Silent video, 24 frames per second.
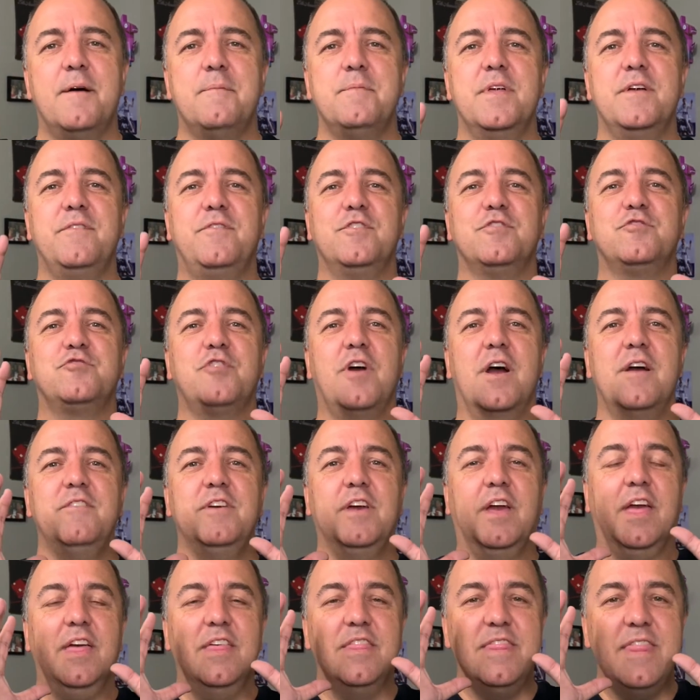If you're
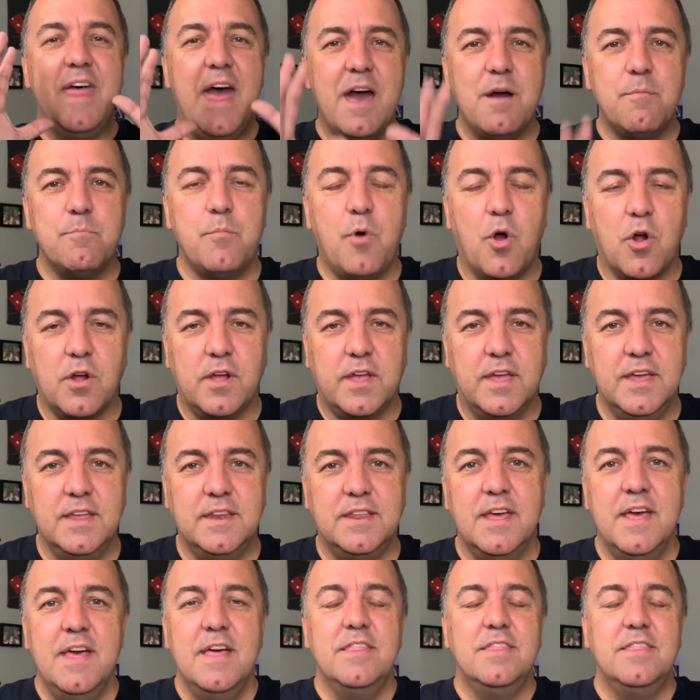driving in that market,